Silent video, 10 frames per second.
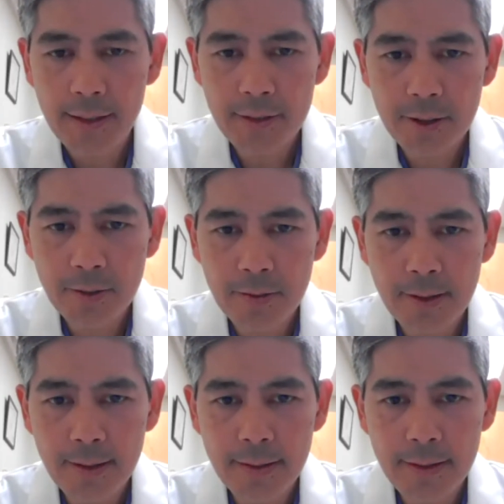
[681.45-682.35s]
you know,
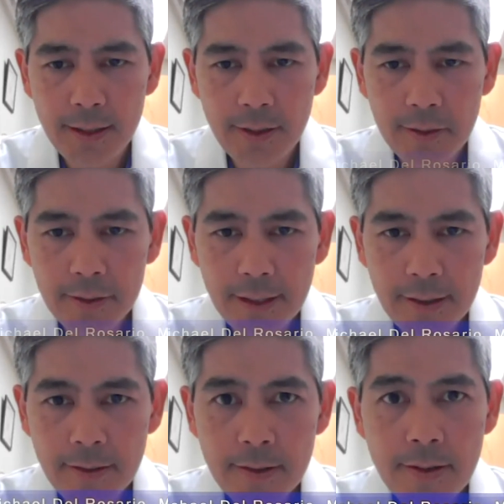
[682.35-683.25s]
the
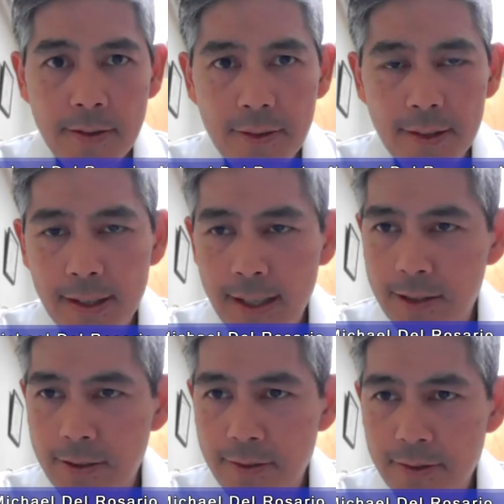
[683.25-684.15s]
earlier the
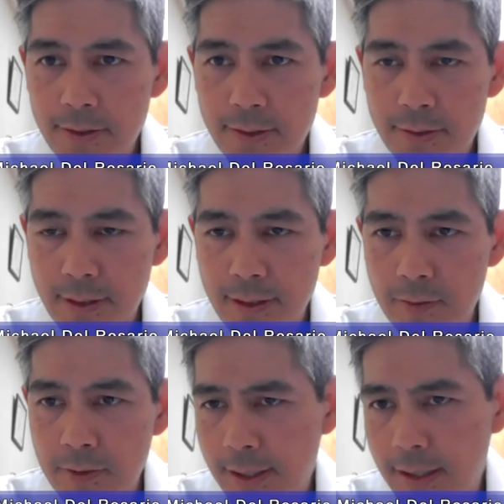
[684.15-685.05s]
diagnosis
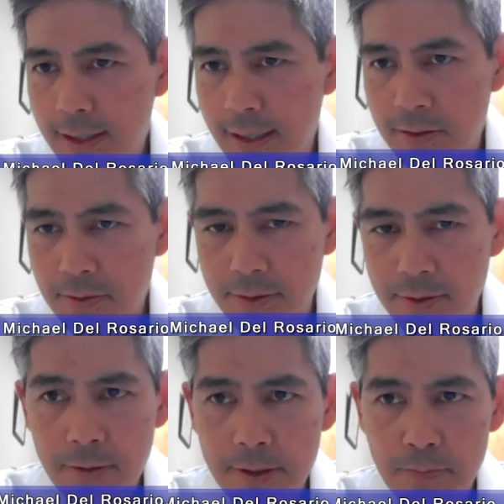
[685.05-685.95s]
with any cancer
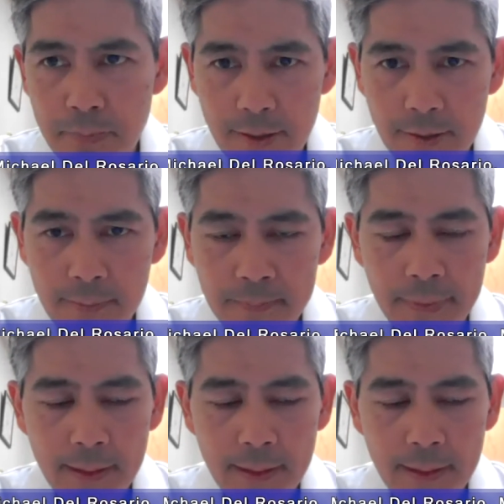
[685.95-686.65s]
is always better.